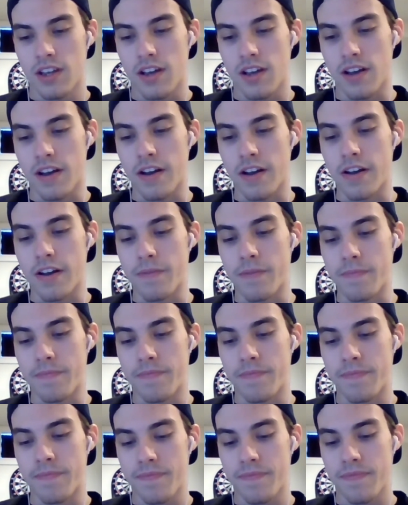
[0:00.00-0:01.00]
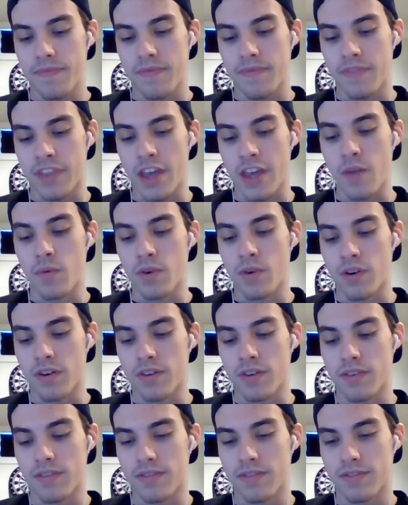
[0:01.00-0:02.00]
um, they
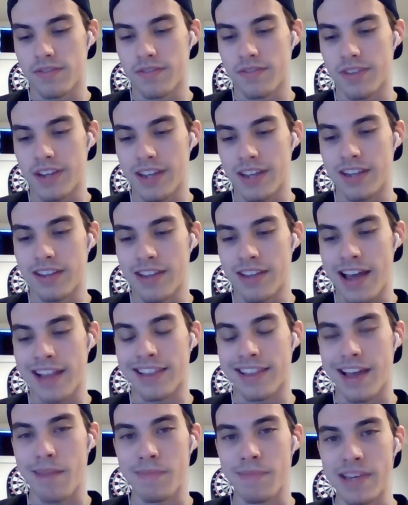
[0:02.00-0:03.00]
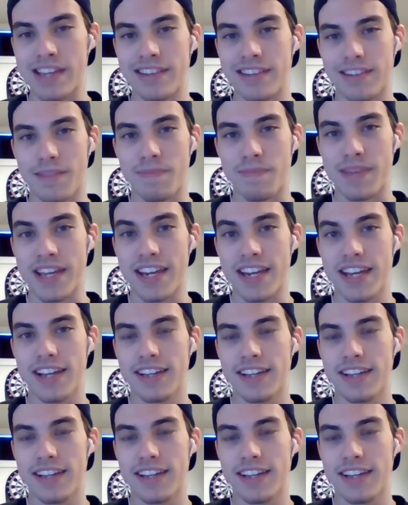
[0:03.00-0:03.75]
were at that meet competing,